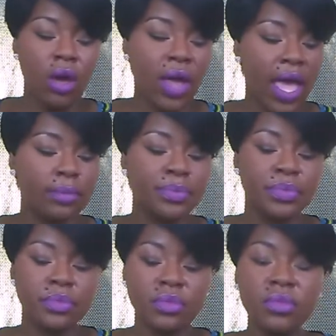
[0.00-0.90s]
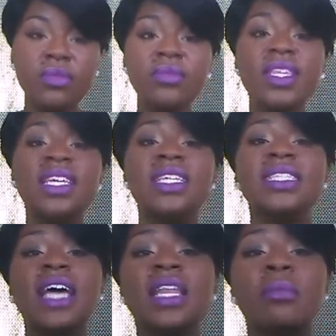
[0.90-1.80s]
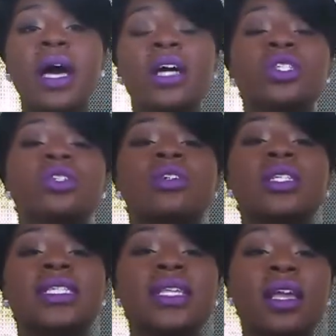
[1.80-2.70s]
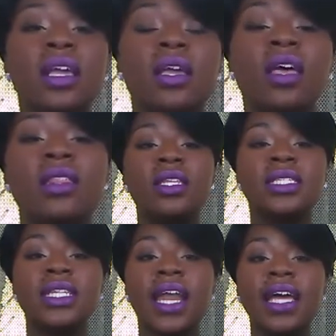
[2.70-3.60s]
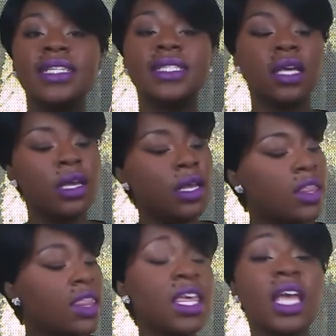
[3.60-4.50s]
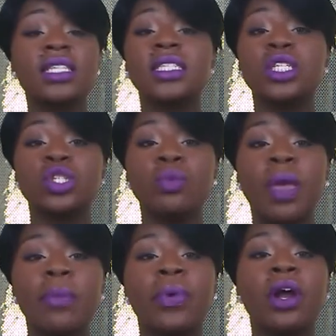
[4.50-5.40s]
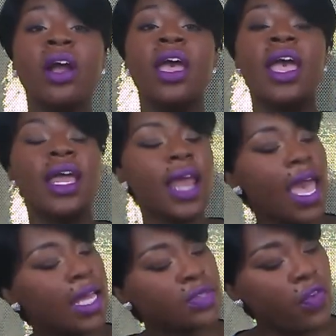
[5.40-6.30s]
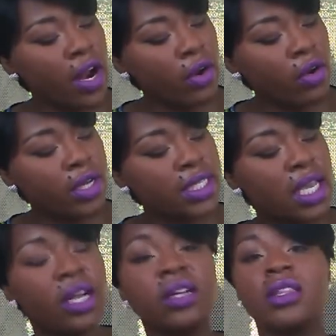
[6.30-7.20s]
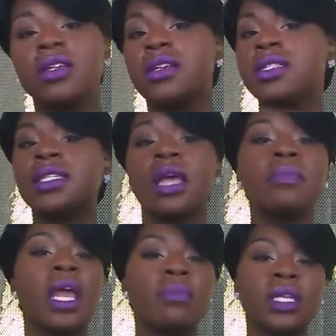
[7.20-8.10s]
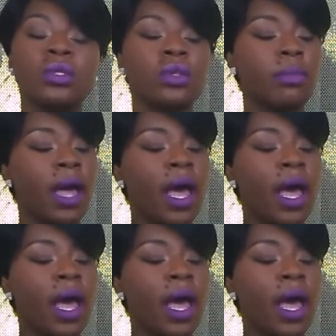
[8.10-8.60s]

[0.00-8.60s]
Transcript: Okay, inside the box, you're going to see this nice thick tissue paper, and it has right across here the same name that's on the